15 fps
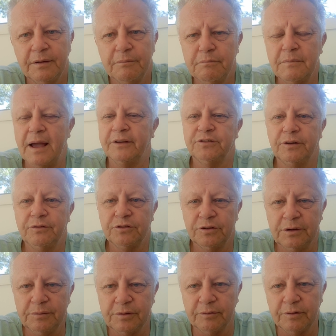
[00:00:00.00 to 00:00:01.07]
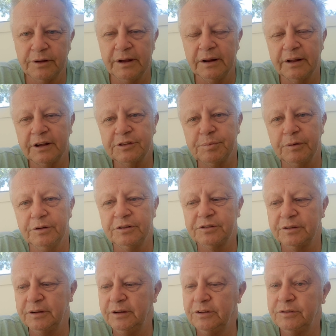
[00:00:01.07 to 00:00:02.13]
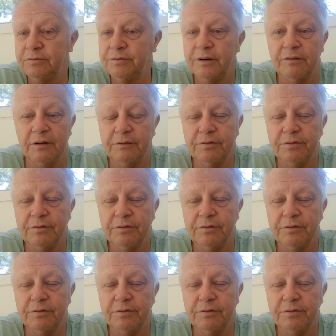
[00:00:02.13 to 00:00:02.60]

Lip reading: massive teams of legal experts is very,